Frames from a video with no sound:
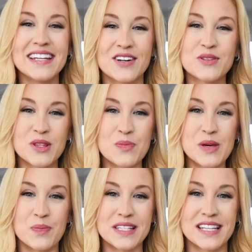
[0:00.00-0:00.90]
here's what the
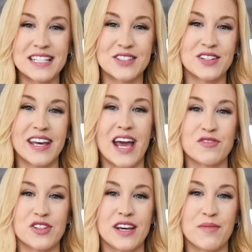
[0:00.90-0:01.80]
beet biscuits look like
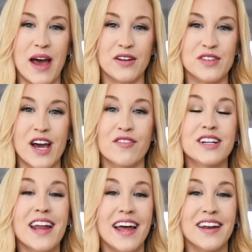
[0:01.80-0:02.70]
after they come out of the
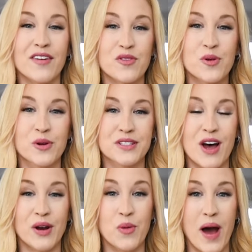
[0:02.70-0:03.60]
oven and have cooled
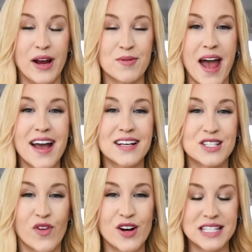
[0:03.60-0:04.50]
on a wire rack.
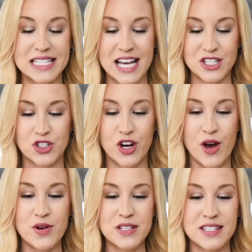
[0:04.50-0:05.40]
As far as the texture
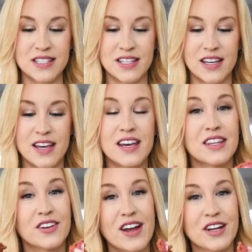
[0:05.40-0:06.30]
goes,
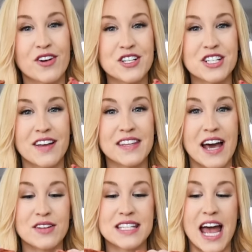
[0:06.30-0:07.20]
they're kind of crunchy on the
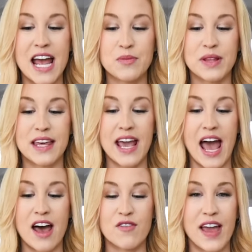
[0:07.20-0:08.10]
outside, but they
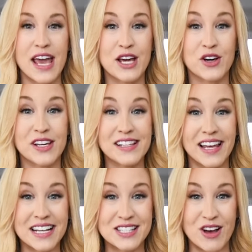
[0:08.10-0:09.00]
have a
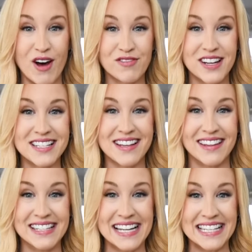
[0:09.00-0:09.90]
cookie-like softness on the